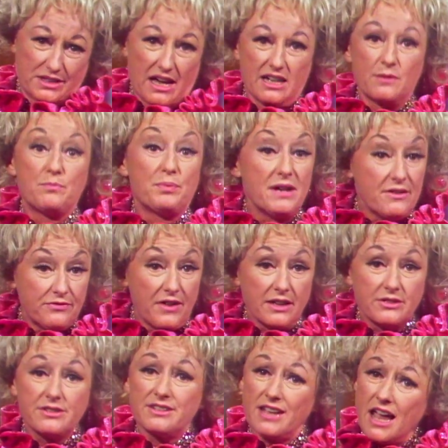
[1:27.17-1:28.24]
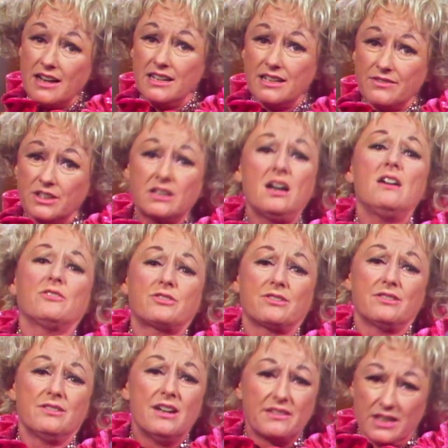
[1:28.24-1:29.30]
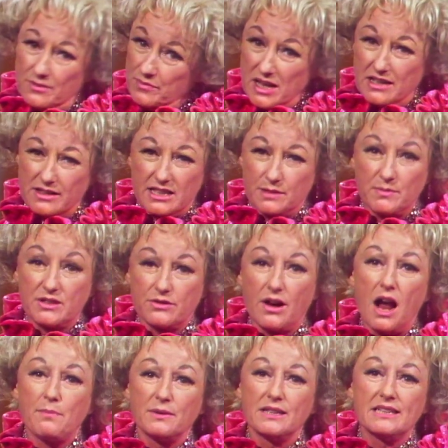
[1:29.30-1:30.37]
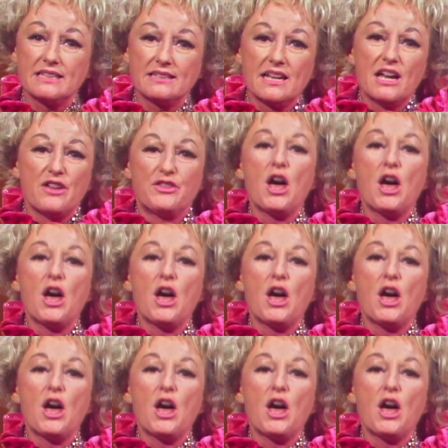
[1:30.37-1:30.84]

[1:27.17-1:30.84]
without a brief understanding of the culture that made this metropolis